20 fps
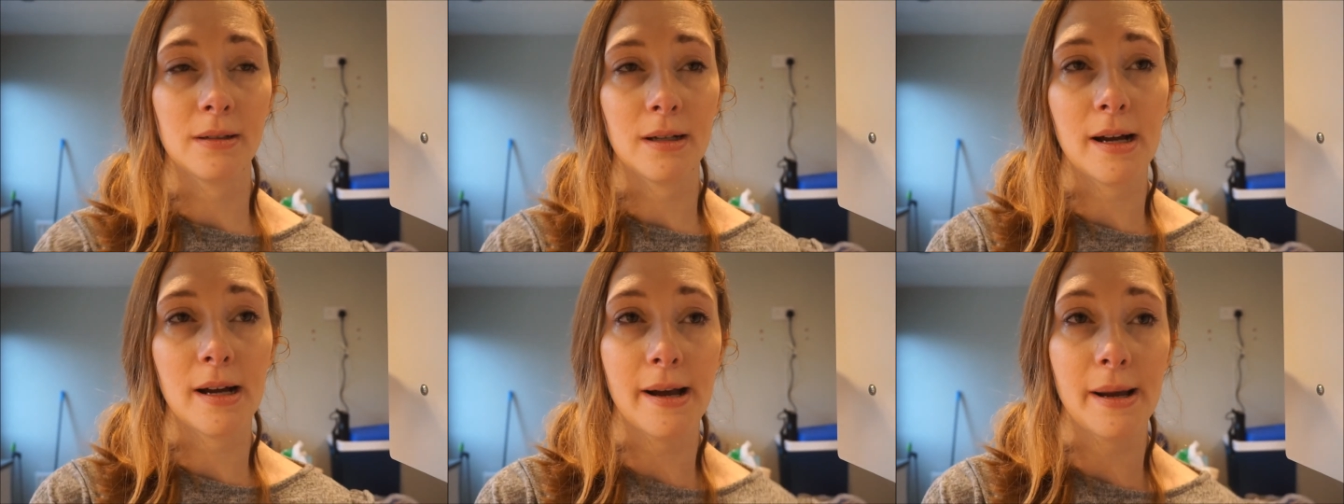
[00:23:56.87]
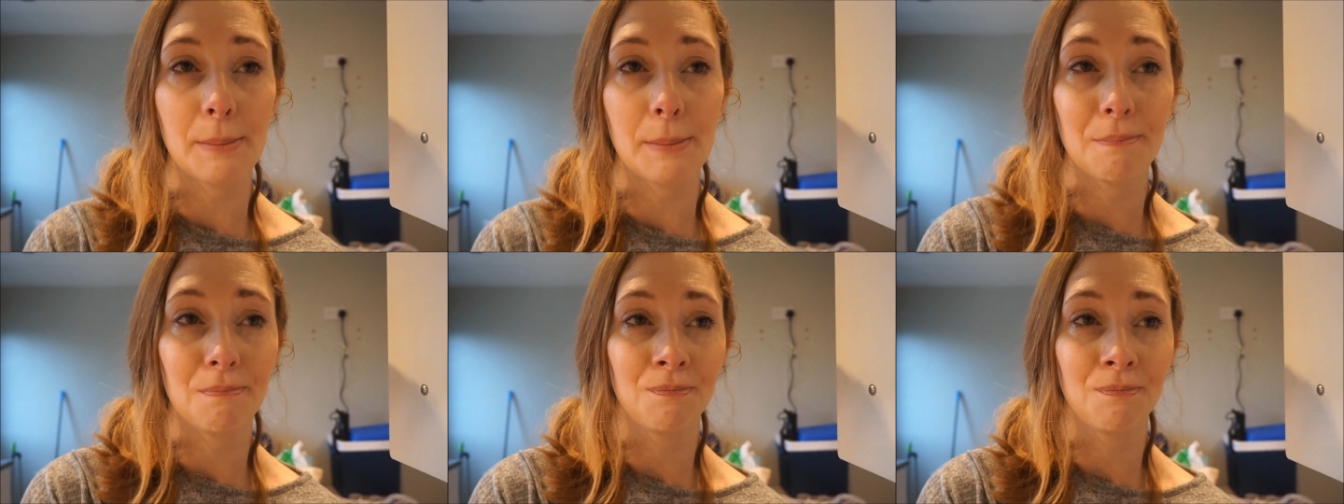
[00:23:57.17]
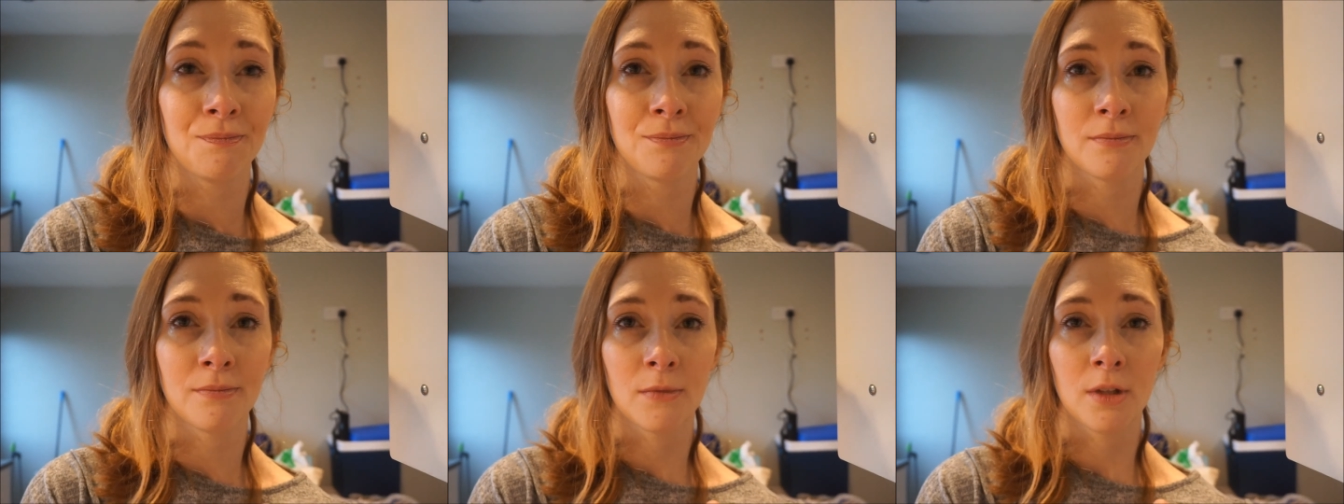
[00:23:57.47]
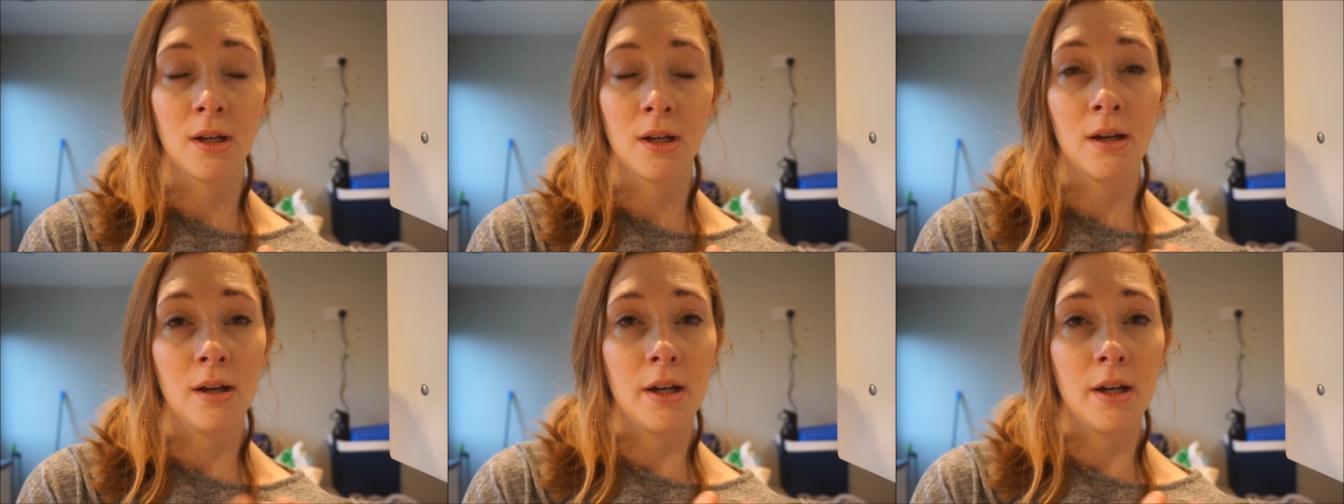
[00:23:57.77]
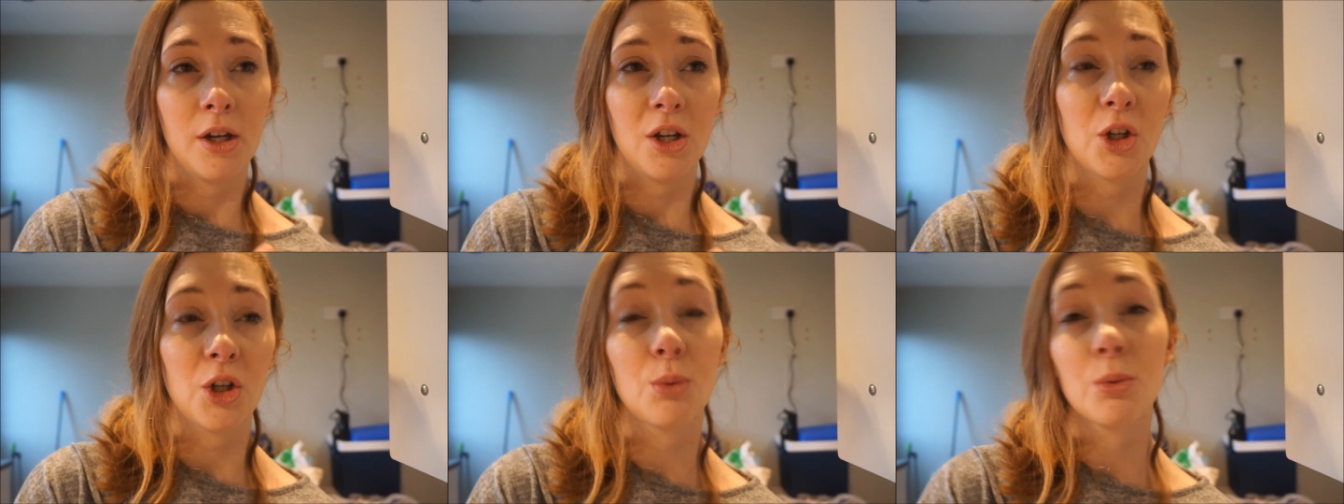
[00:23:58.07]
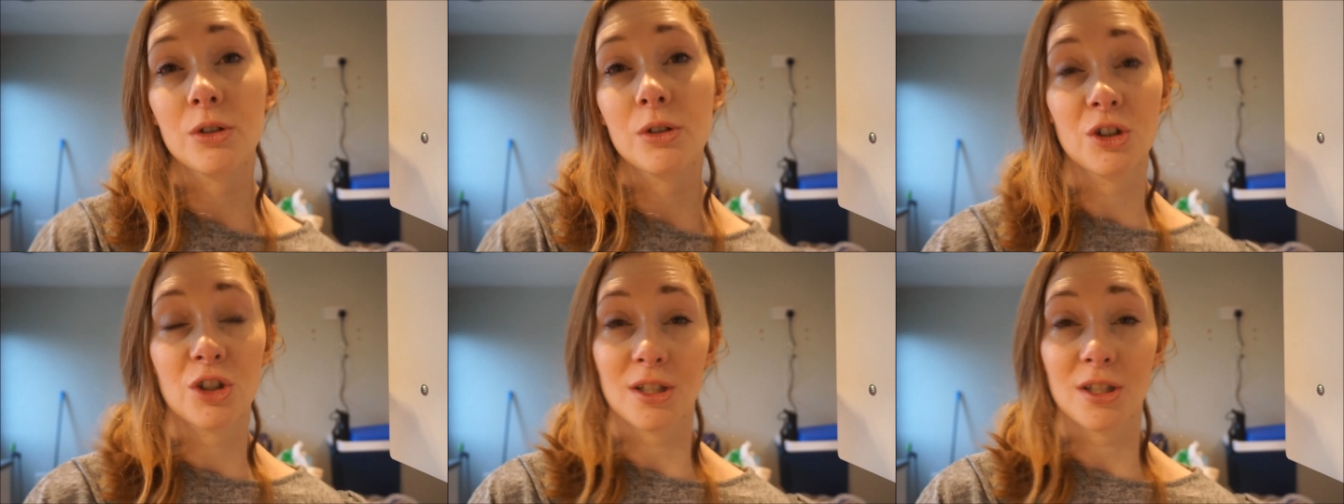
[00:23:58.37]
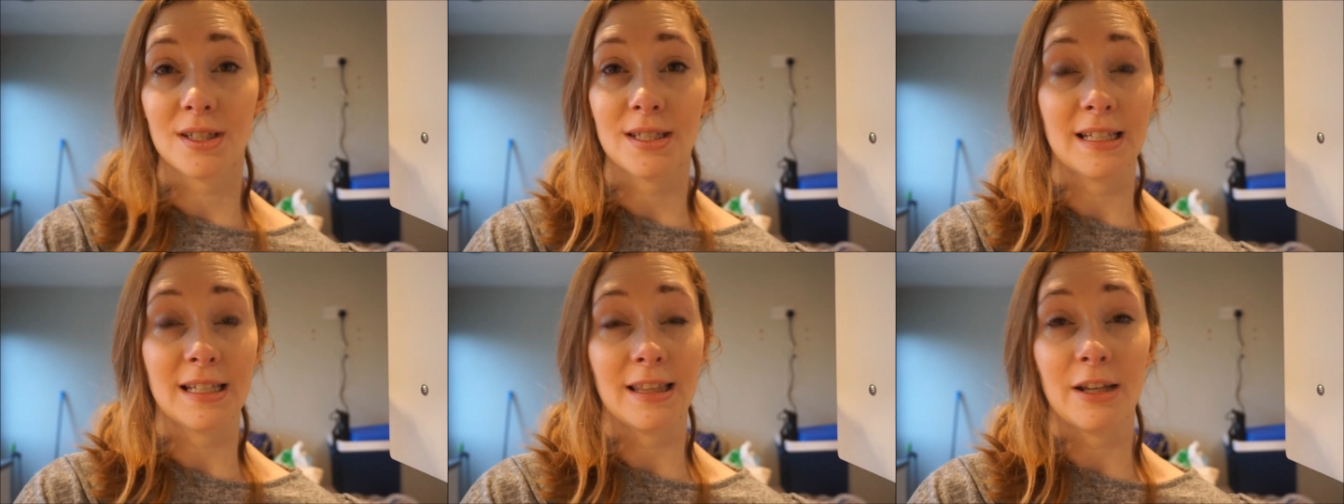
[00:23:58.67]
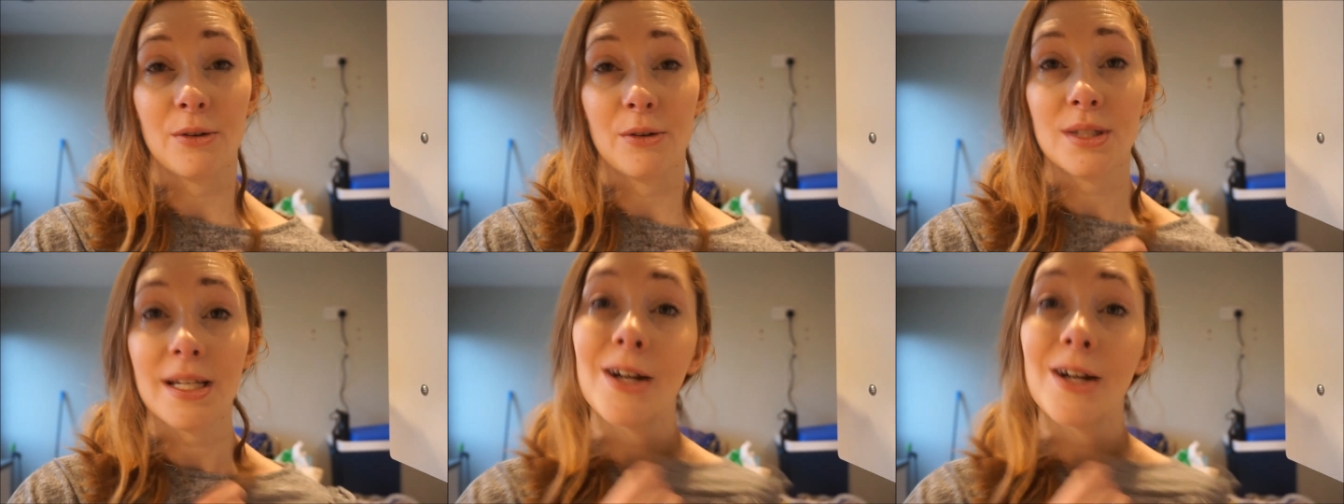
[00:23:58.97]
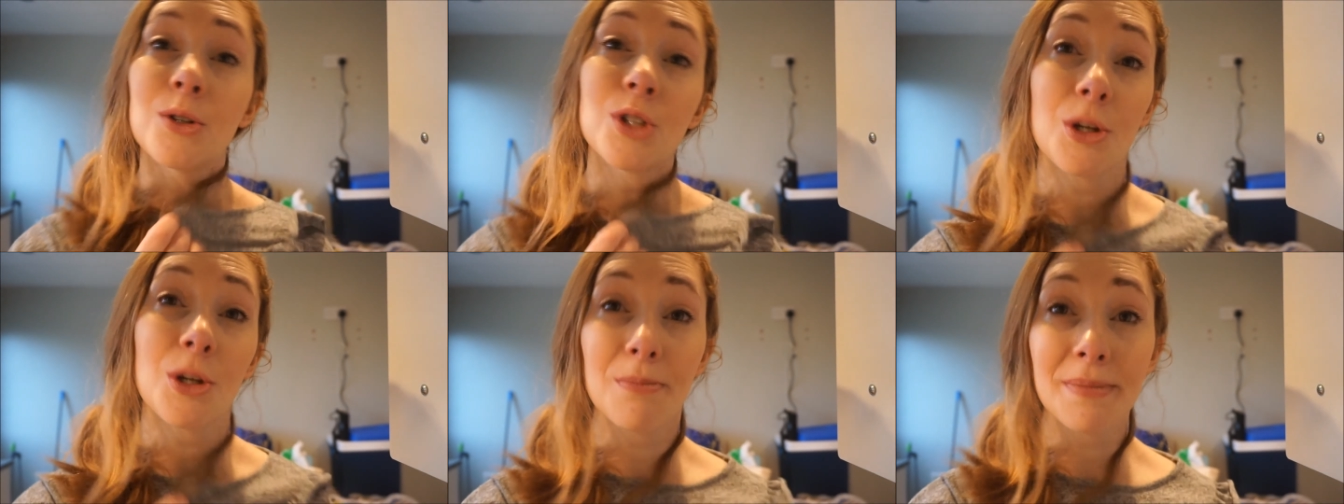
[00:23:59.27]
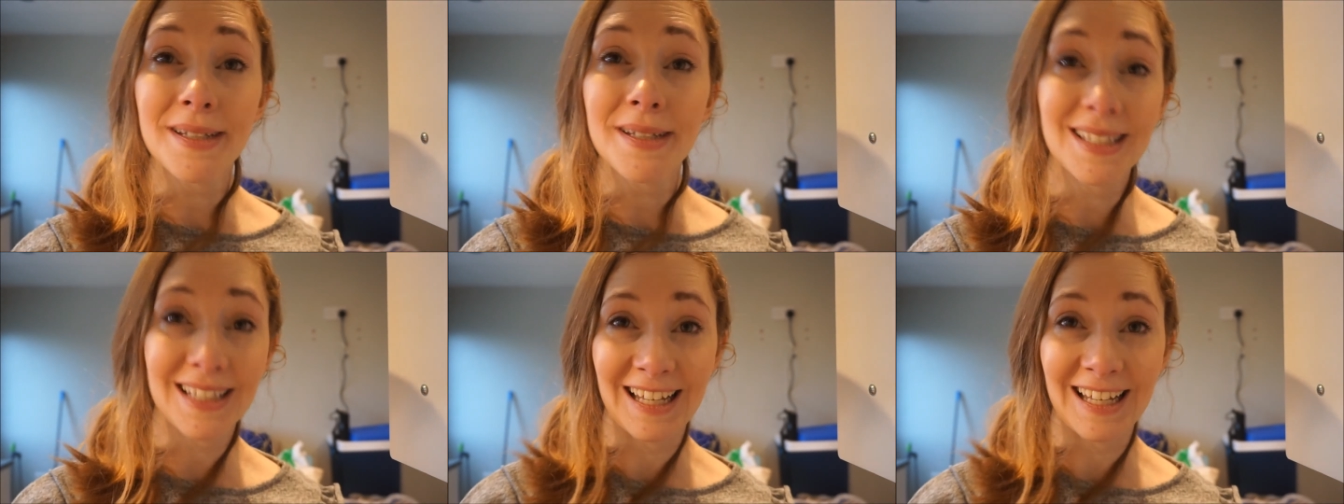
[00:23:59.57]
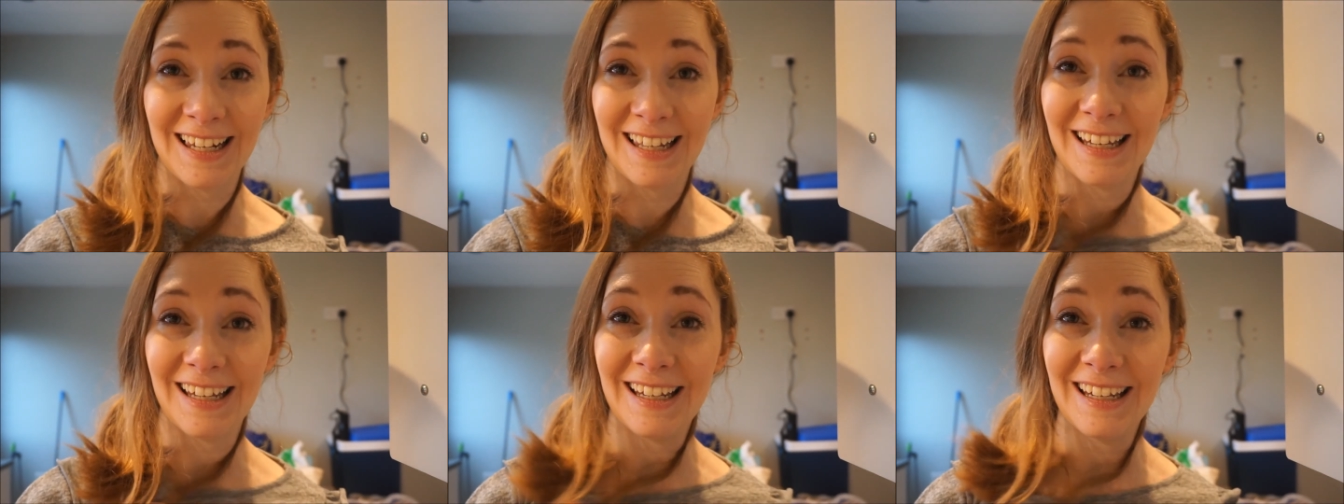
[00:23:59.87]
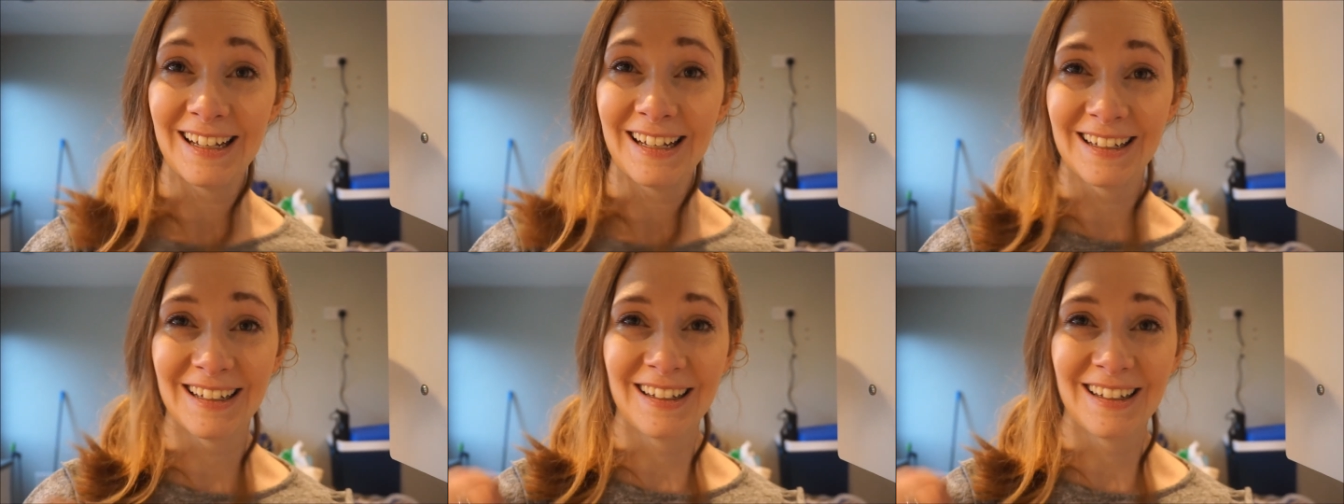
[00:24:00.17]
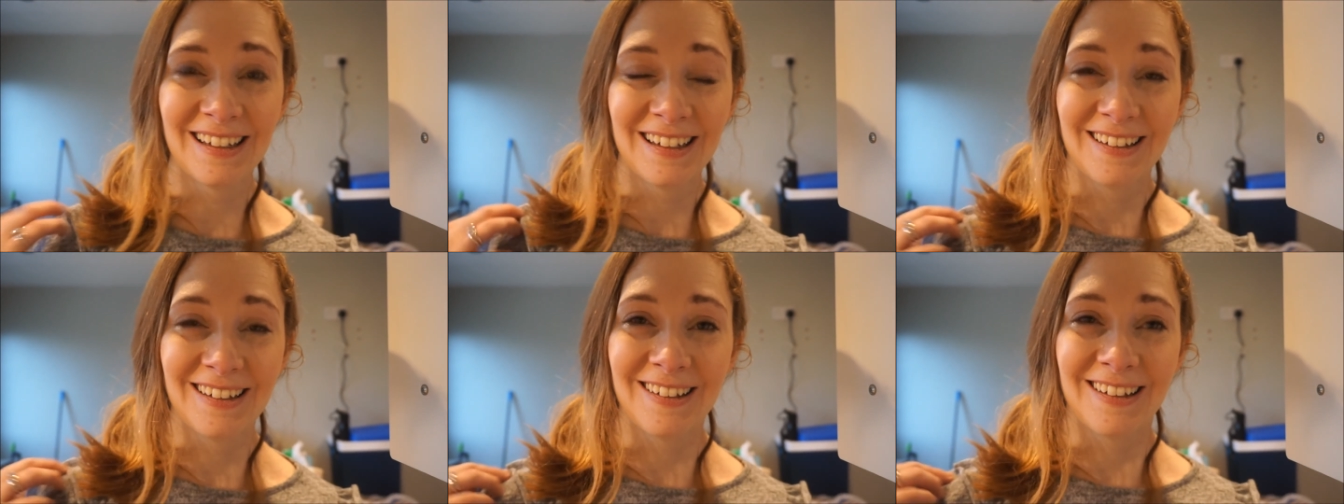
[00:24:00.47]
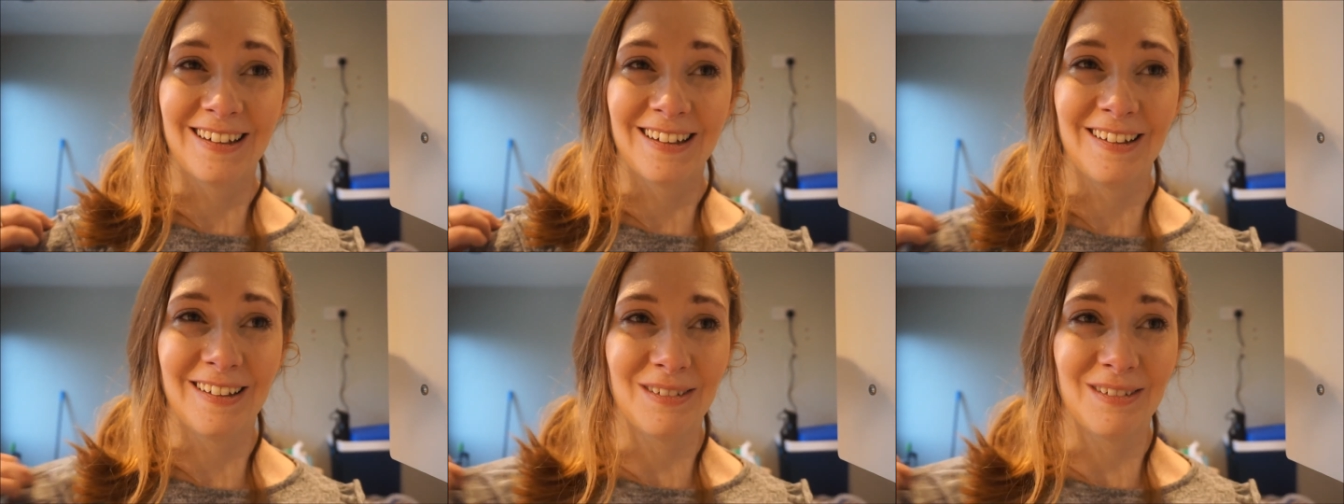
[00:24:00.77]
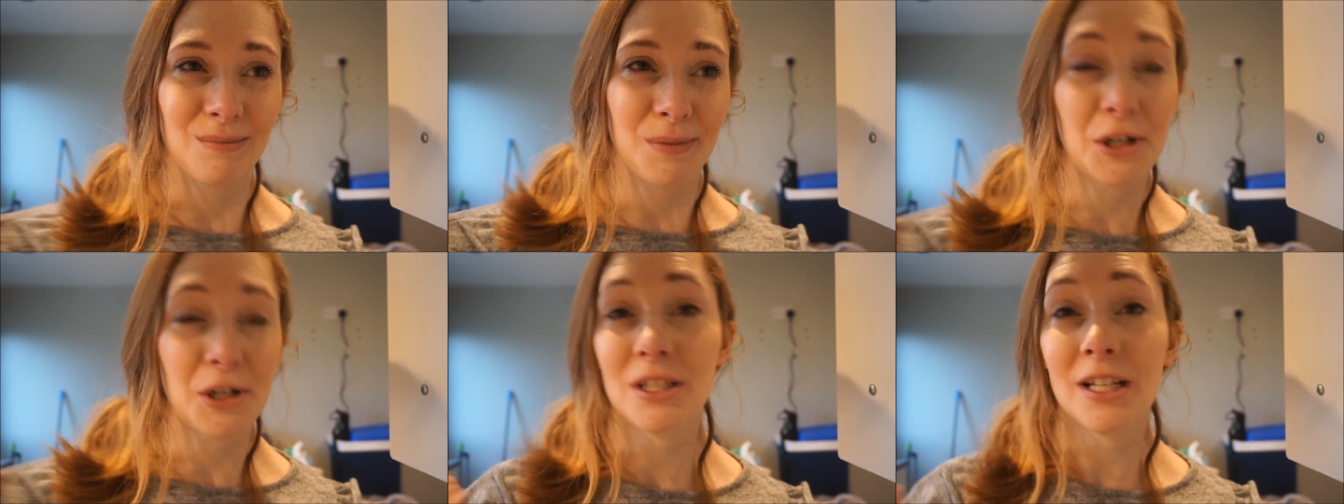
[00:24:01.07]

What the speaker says: who wouldn't just sit there and say, oh, don't be silly, because